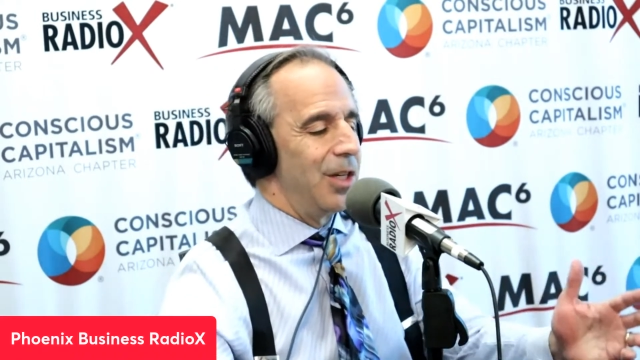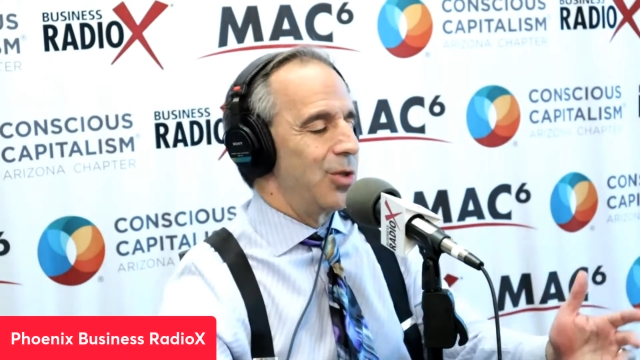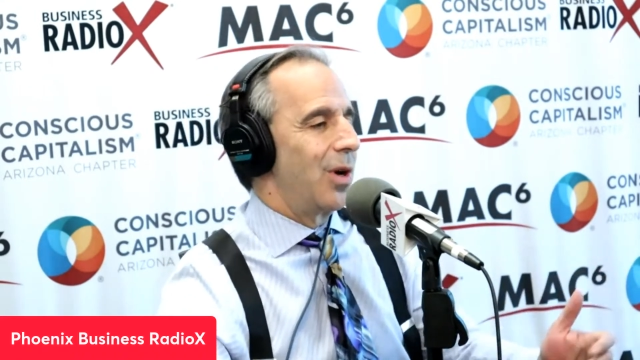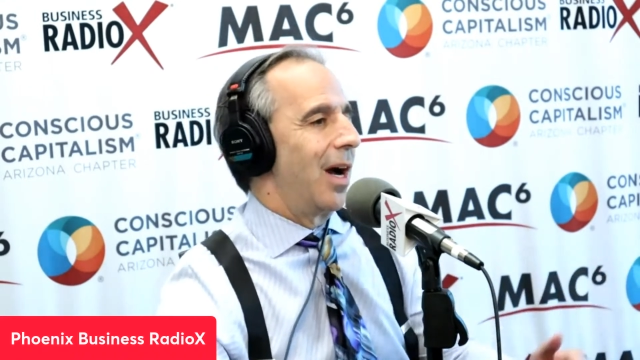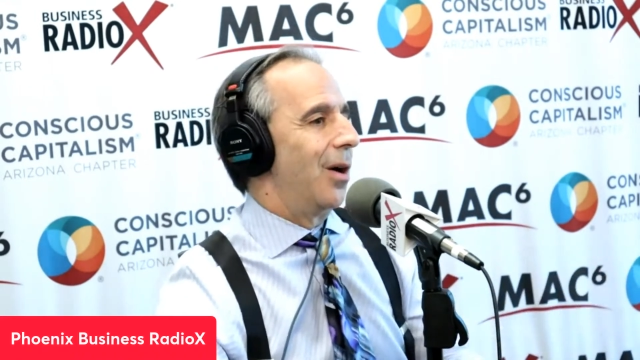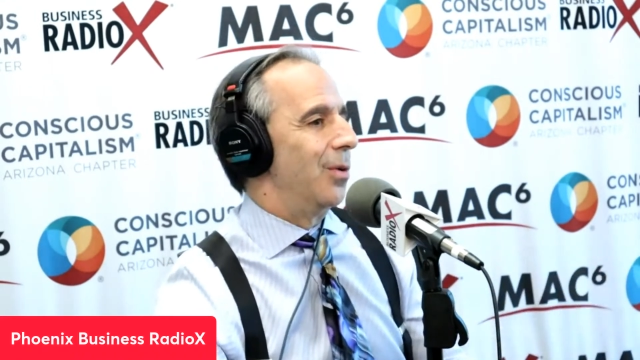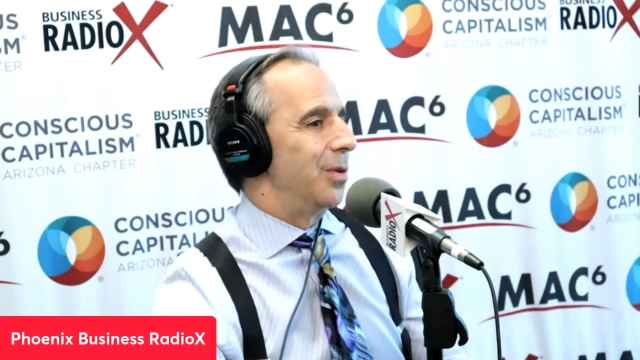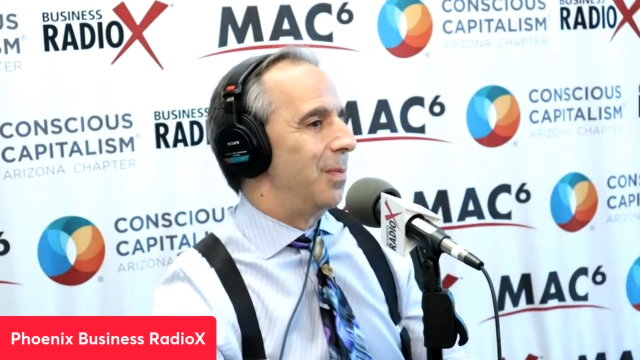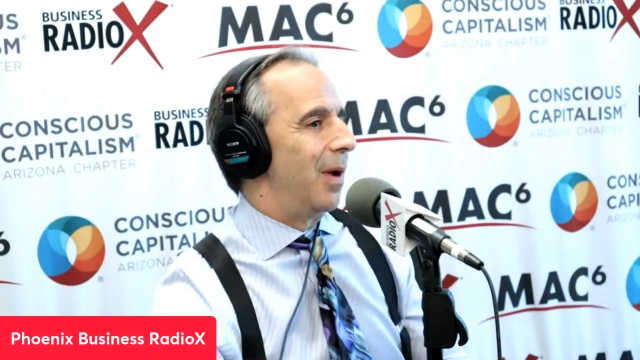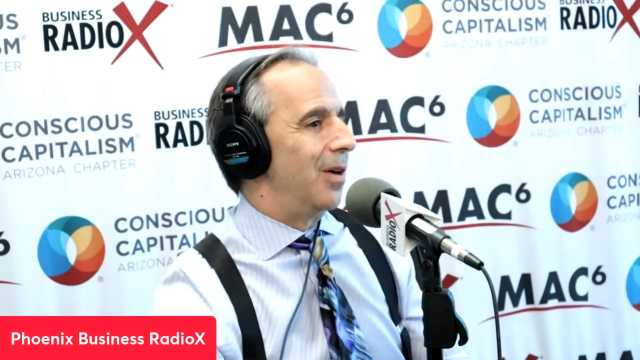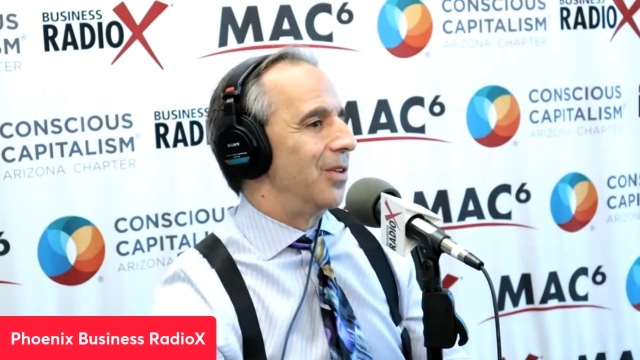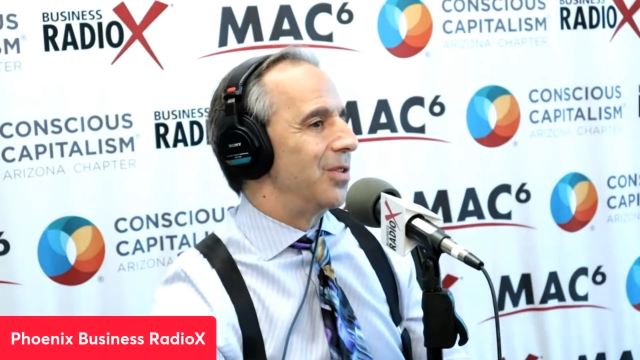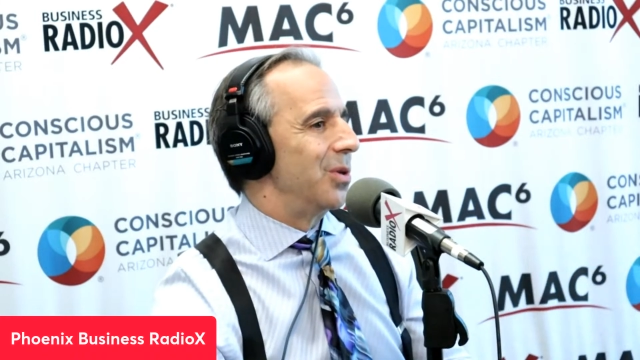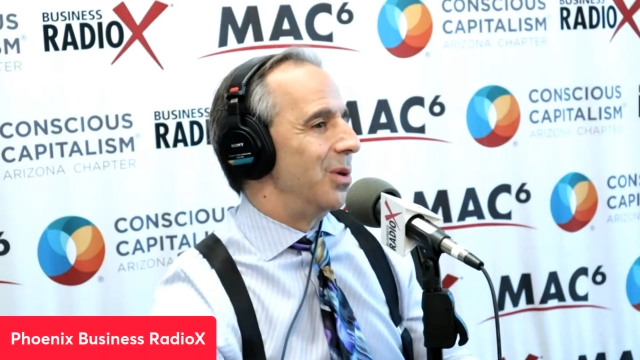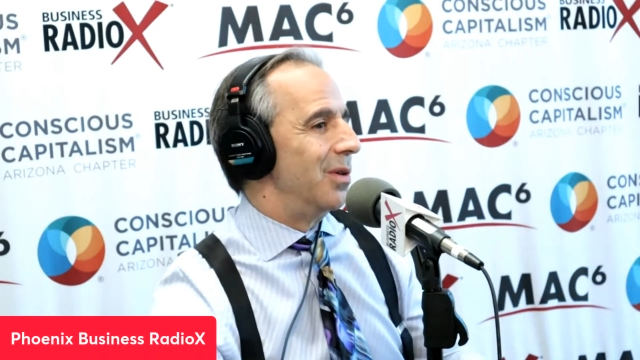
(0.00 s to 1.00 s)
trial was better
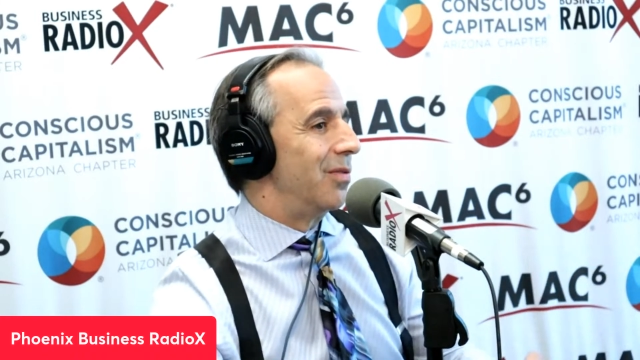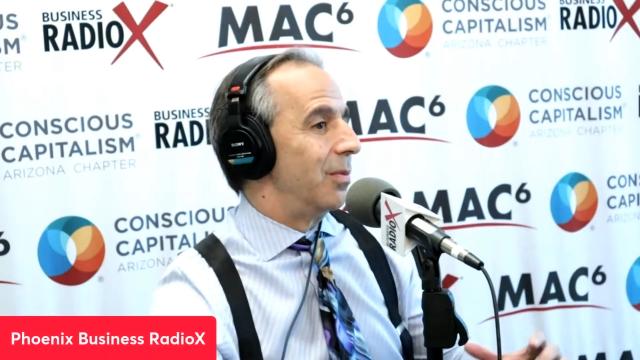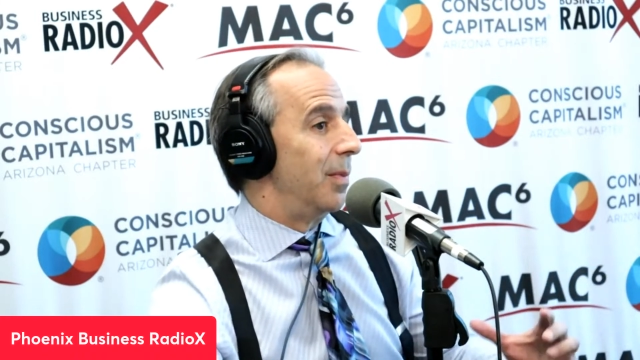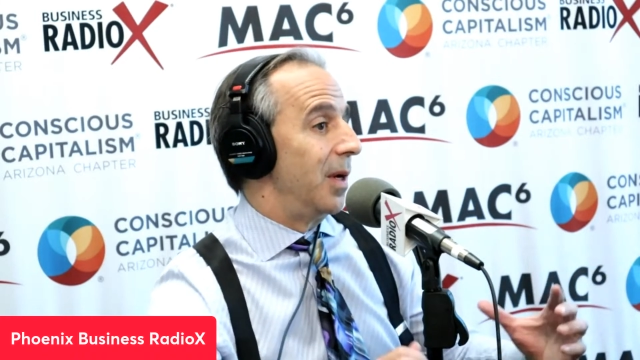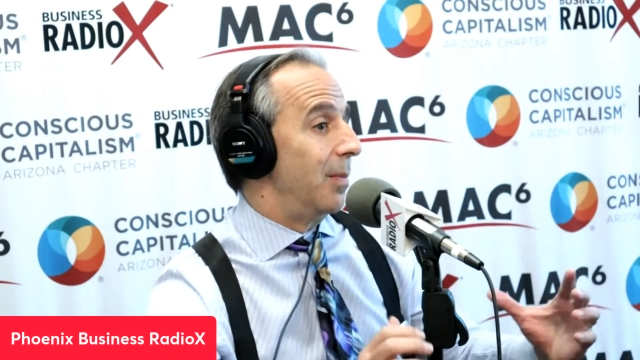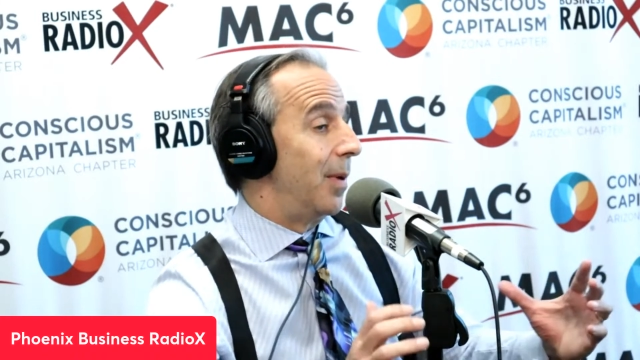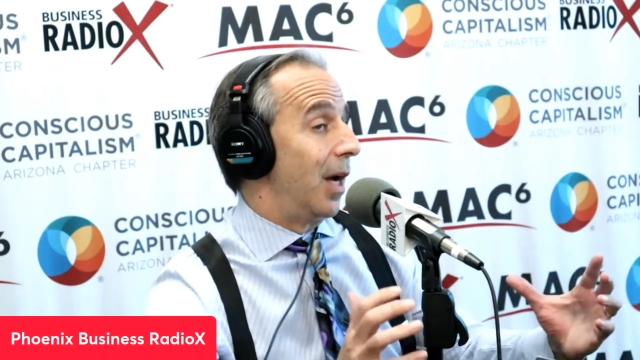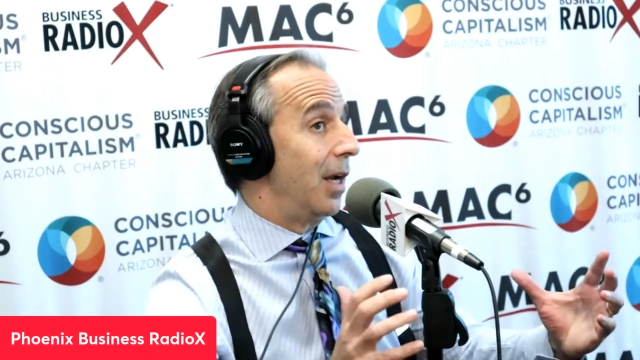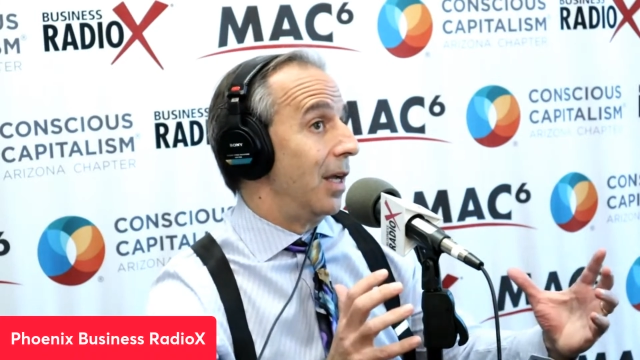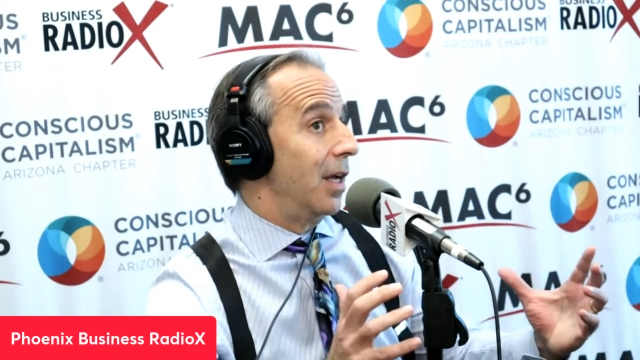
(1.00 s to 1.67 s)
suited for me. But